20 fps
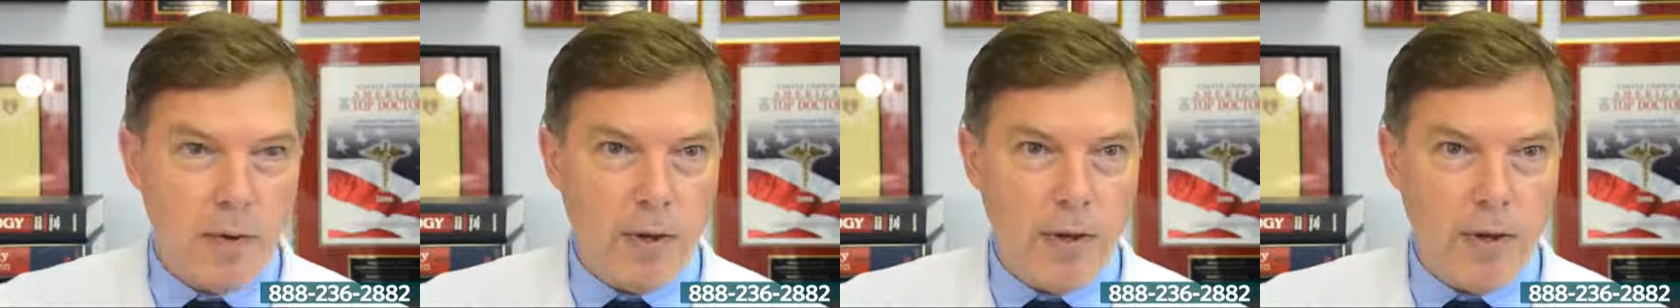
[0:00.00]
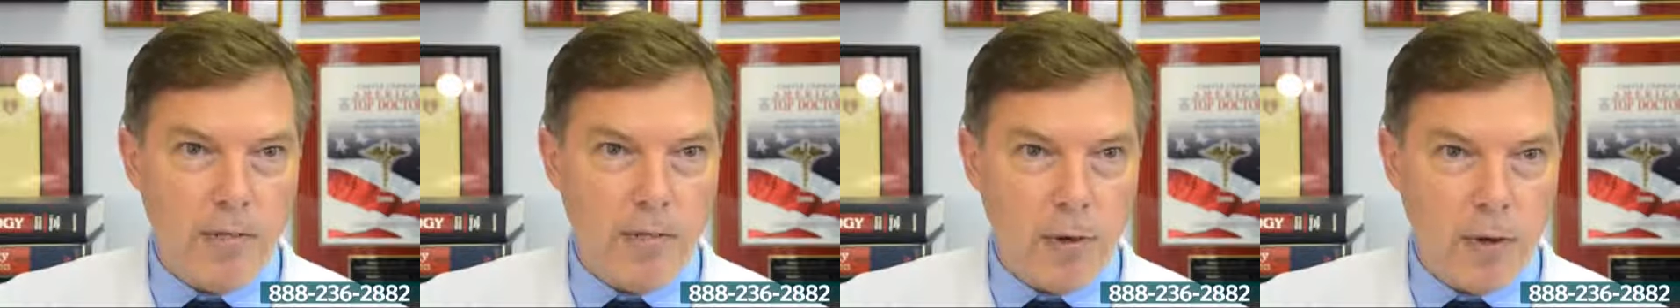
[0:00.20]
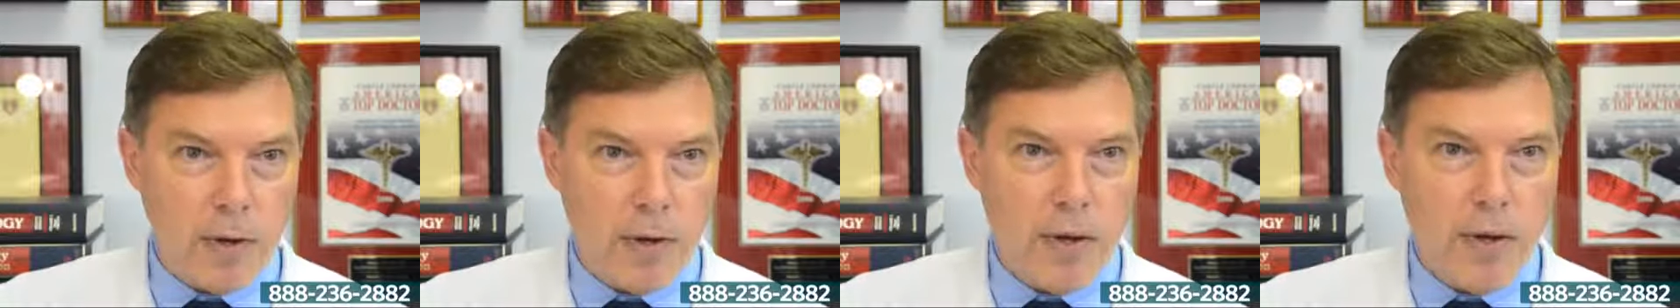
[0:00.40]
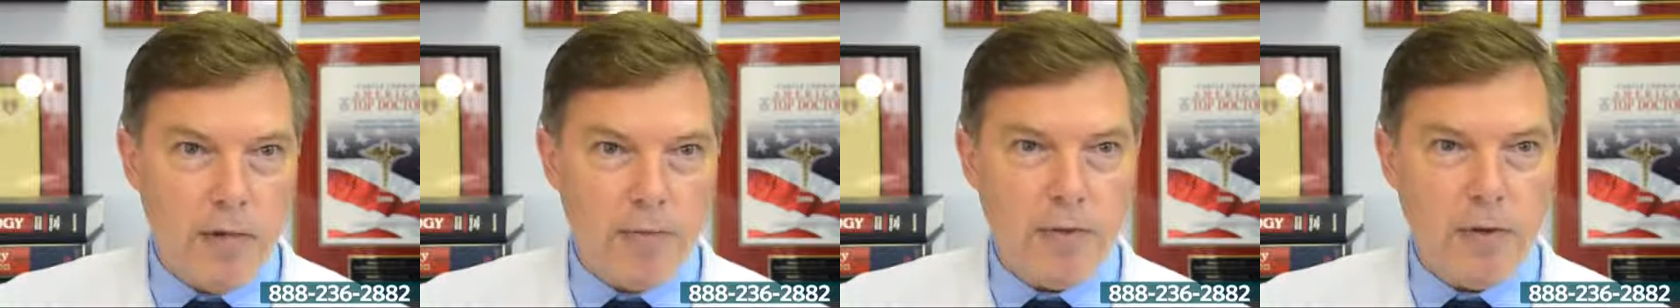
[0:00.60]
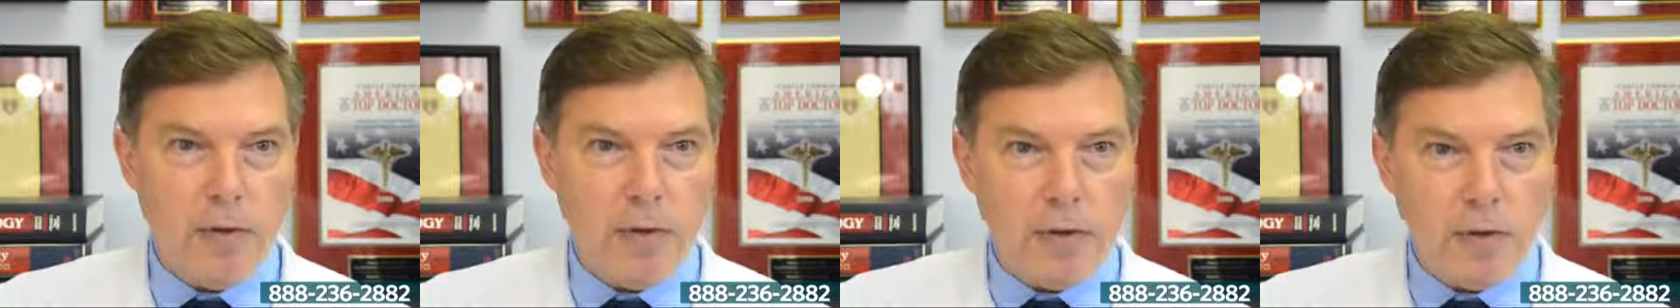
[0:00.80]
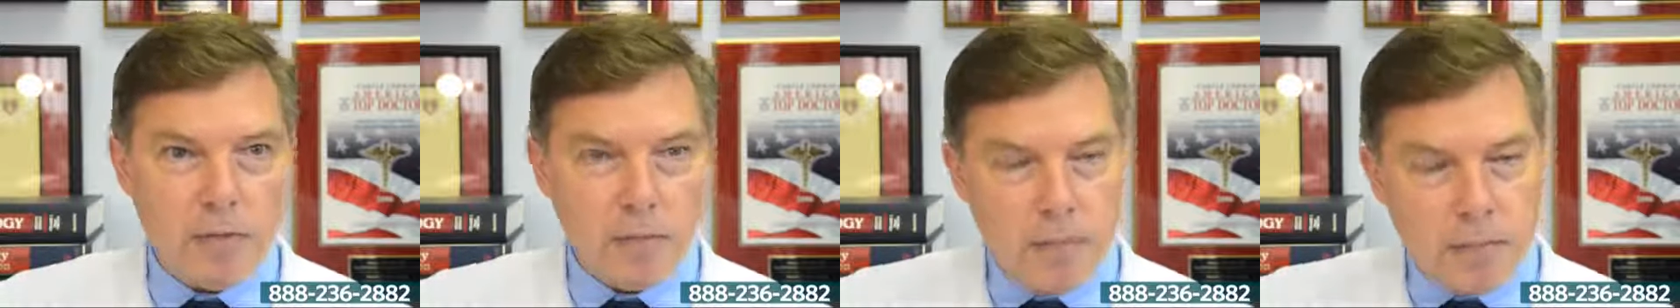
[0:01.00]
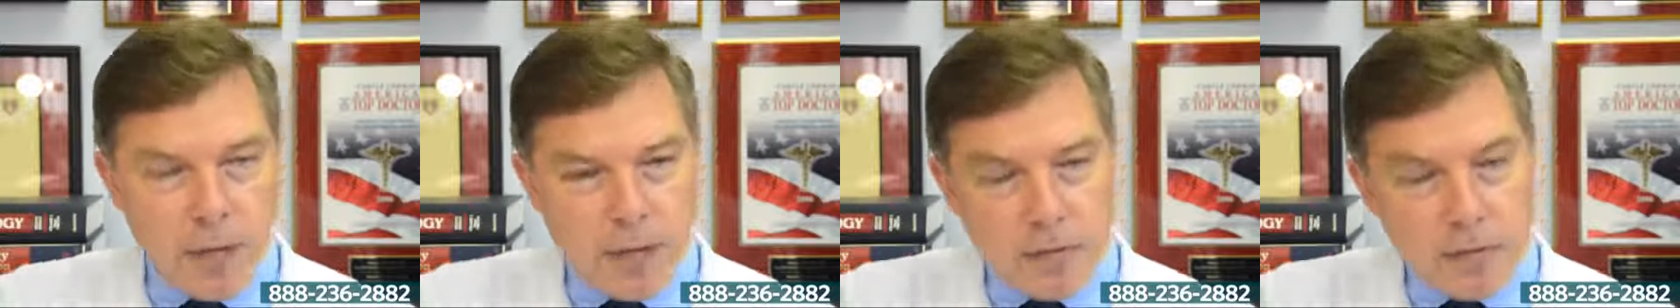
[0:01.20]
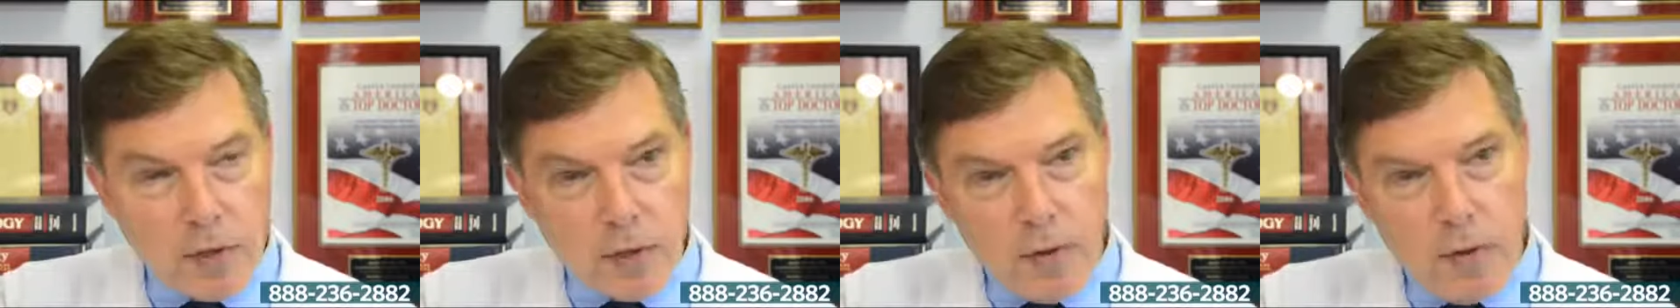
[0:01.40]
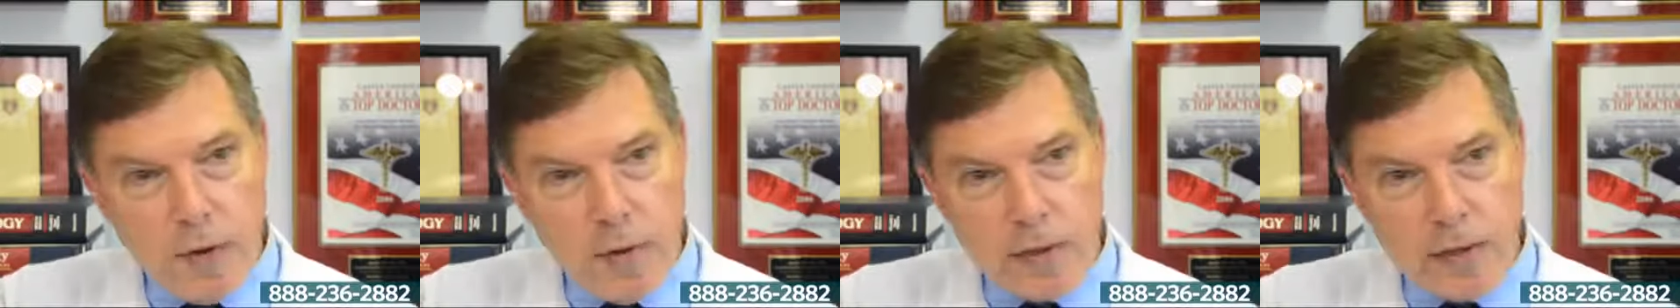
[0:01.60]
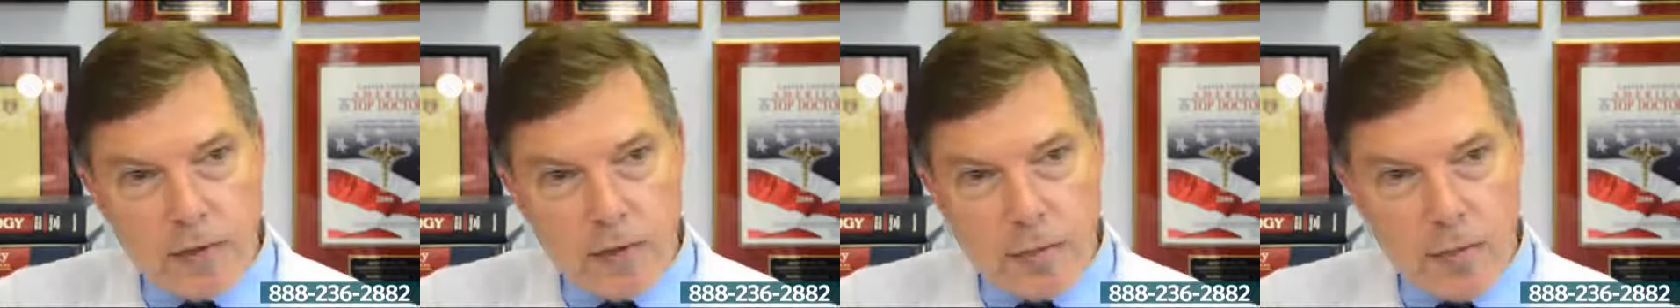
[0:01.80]
we have more confidence based on
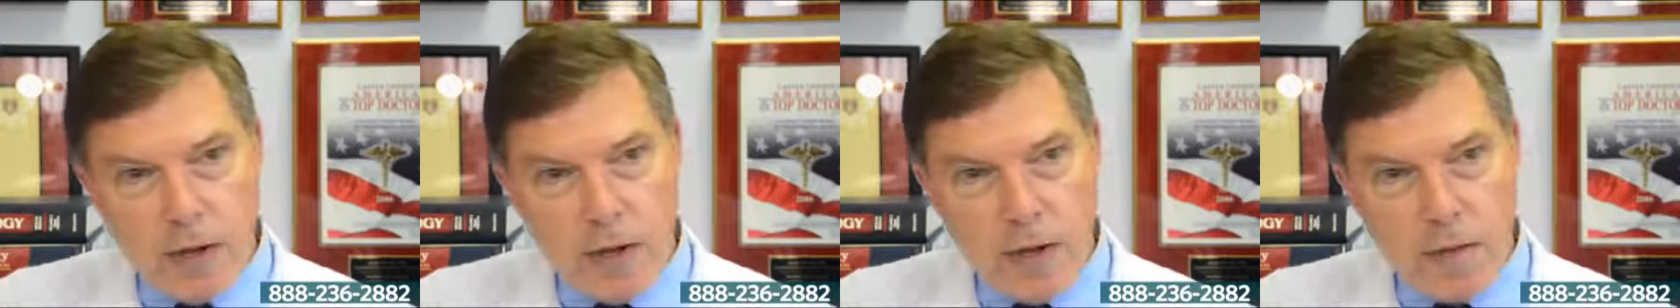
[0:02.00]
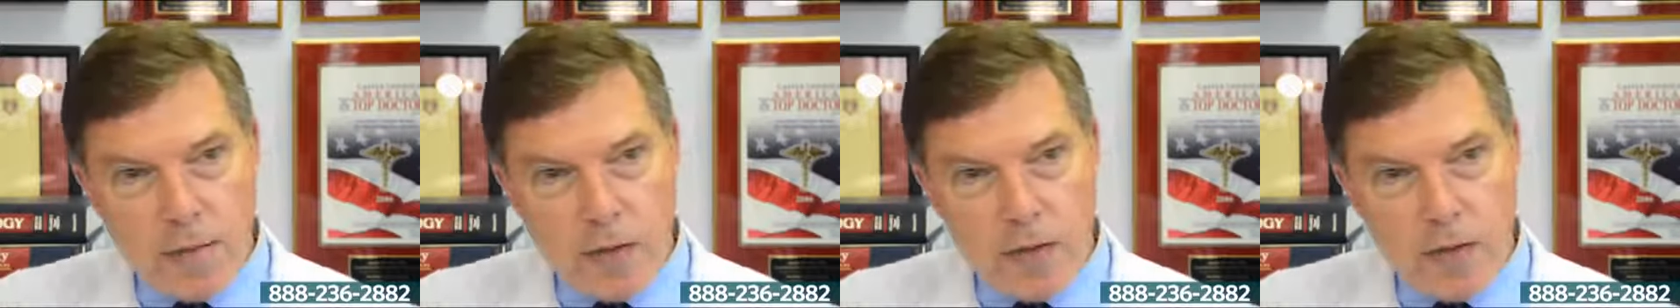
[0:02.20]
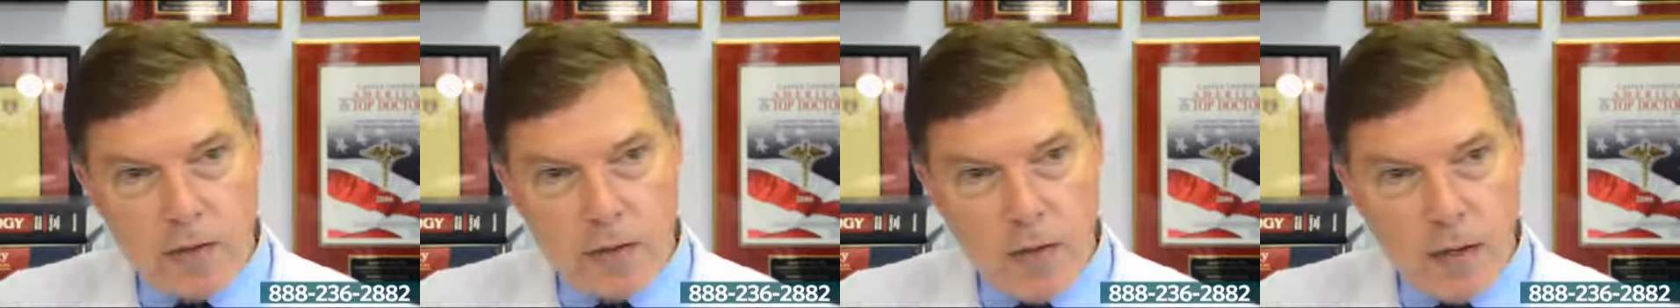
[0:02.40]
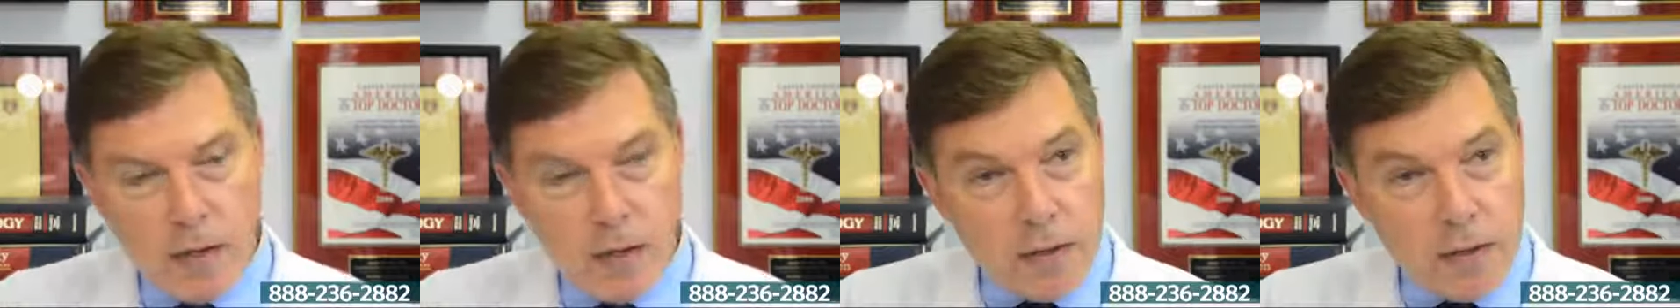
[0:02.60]
all these parameters.